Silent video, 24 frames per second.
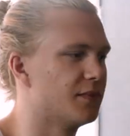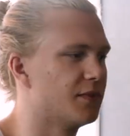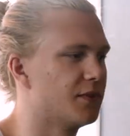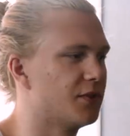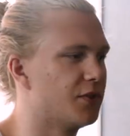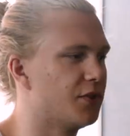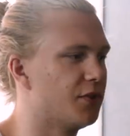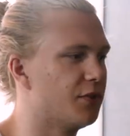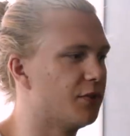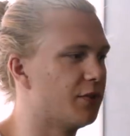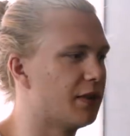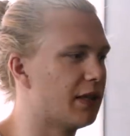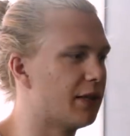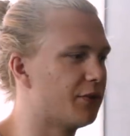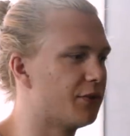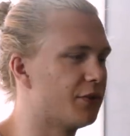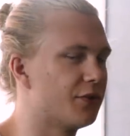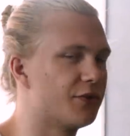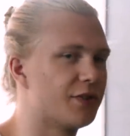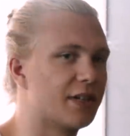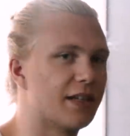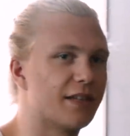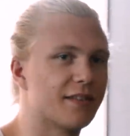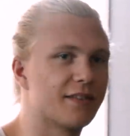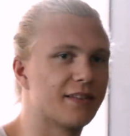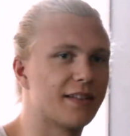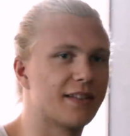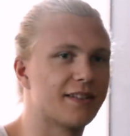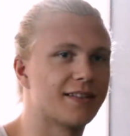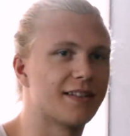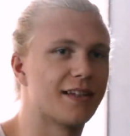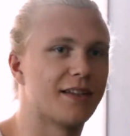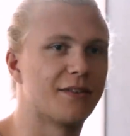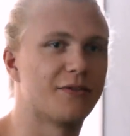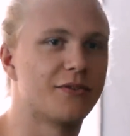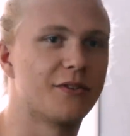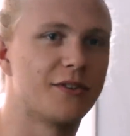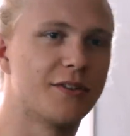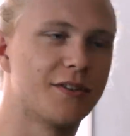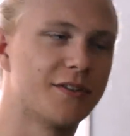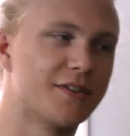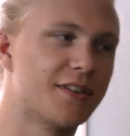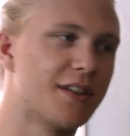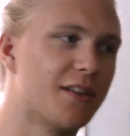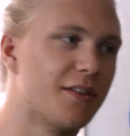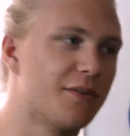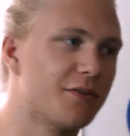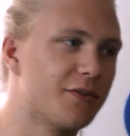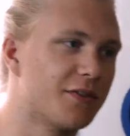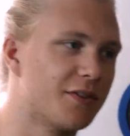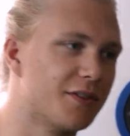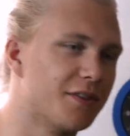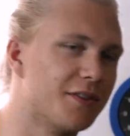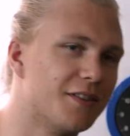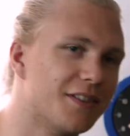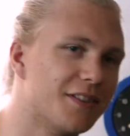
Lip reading: So you would have to translate that for yourselves.